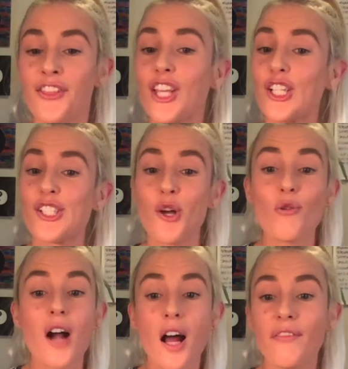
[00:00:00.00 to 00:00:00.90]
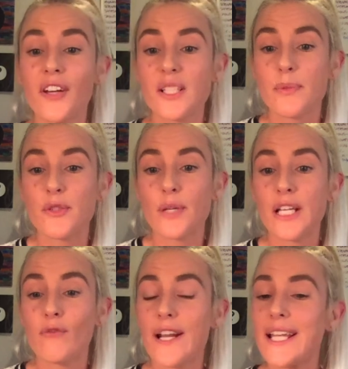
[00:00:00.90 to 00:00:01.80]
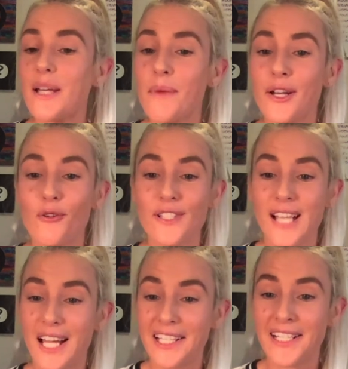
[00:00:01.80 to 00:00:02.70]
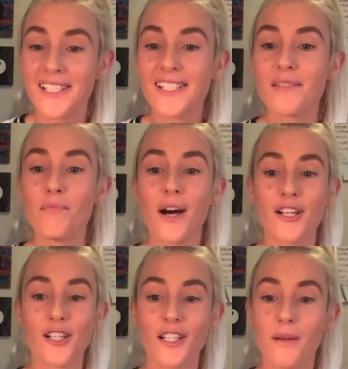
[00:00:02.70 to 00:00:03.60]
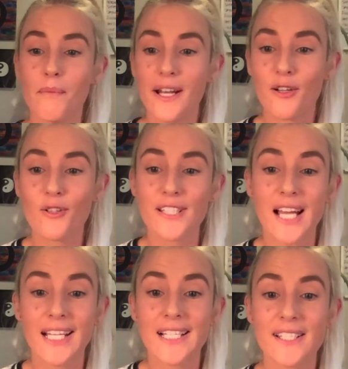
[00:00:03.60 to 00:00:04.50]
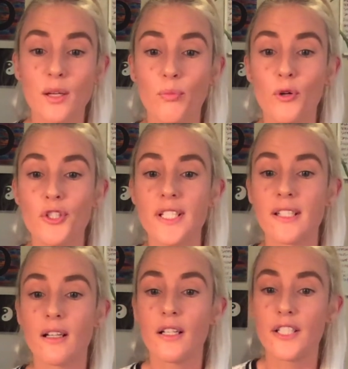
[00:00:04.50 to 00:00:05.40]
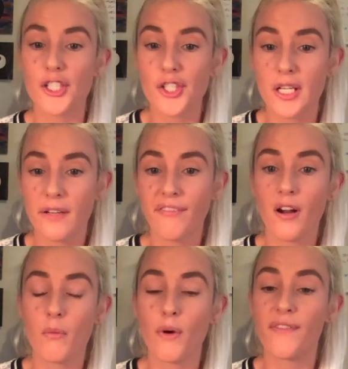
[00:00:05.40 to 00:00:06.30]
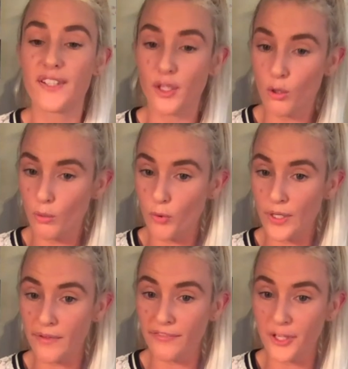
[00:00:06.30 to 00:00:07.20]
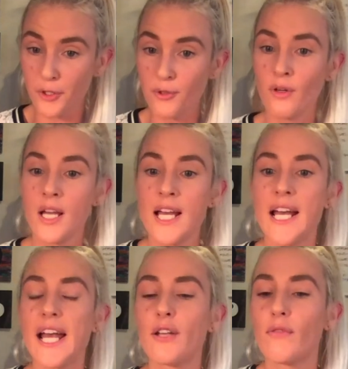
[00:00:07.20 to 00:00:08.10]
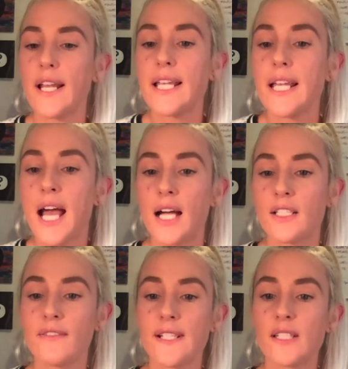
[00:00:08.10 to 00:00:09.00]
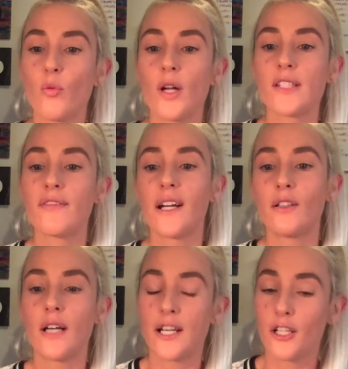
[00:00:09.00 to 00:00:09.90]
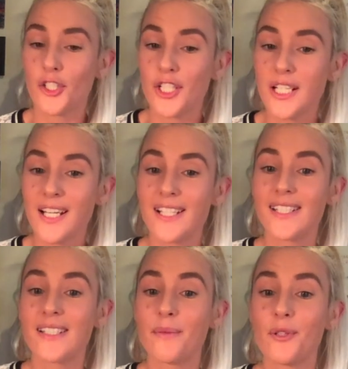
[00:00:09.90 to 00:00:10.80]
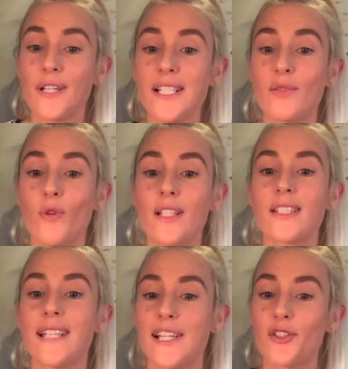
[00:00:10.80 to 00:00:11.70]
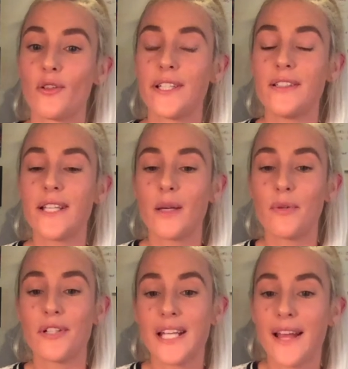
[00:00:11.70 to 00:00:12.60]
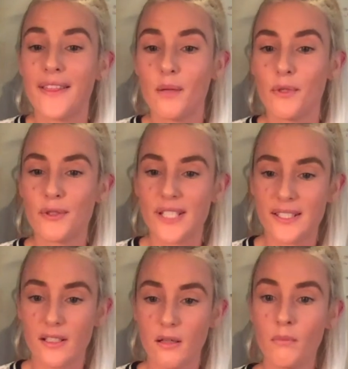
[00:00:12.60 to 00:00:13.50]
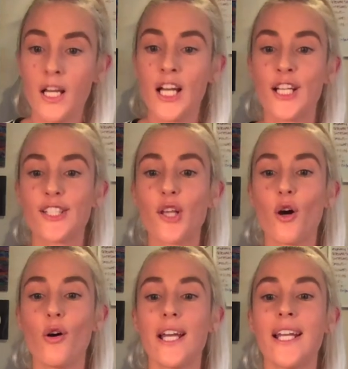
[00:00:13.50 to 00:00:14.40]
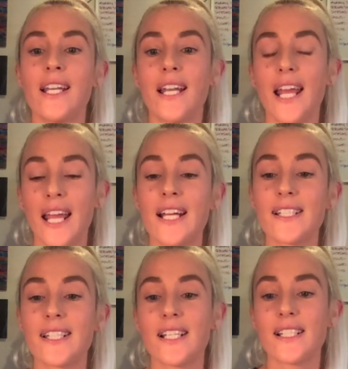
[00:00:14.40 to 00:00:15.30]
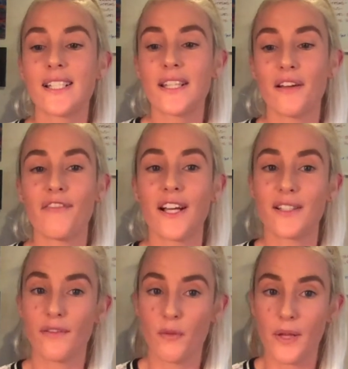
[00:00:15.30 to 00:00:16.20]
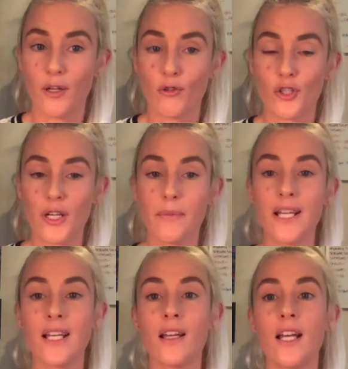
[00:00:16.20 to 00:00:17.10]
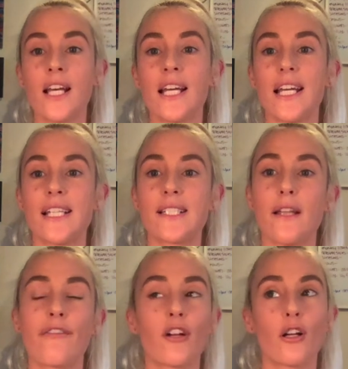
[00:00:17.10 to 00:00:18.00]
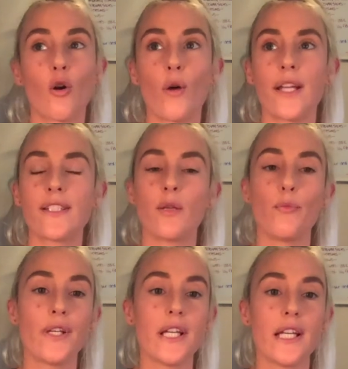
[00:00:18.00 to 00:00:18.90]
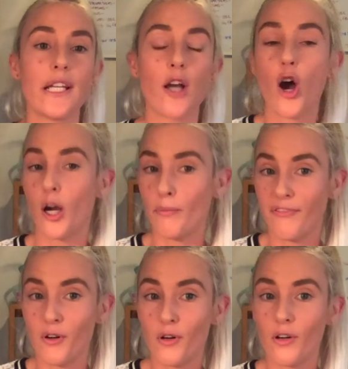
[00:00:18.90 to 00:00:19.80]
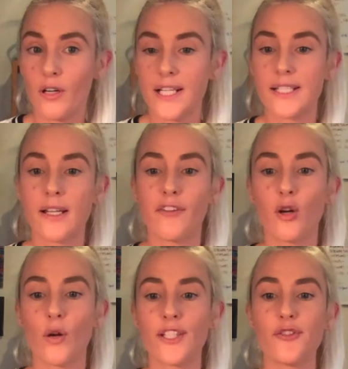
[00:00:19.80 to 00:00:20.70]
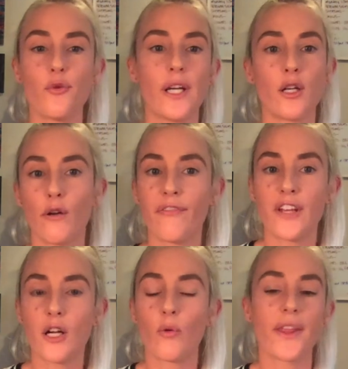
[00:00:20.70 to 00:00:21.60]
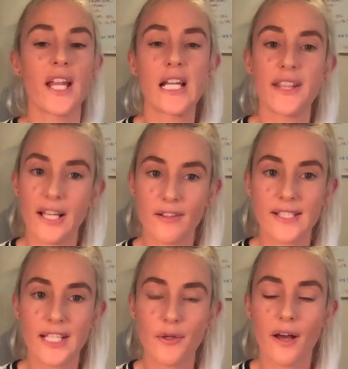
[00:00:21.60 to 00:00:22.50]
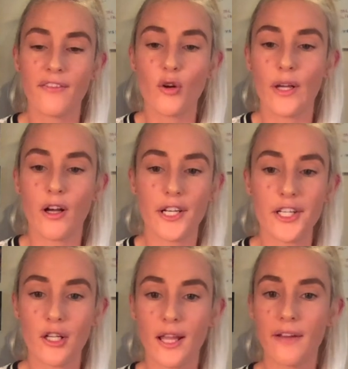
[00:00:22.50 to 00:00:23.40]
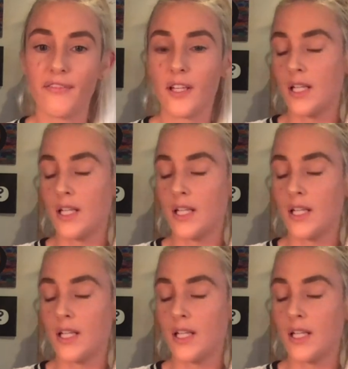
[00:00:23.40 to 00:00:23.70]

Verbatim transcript: There's no conflict between Reiki and medical science. Modern medical science approaches a condition from a physical point of view, and Reiki activates one's vital energy and stimulates one's natural healing ability and the immune system. So it enhances the effects of the medical treatment. It's never going to be harmful, it's never going to interfere with anything else that you have going on in your life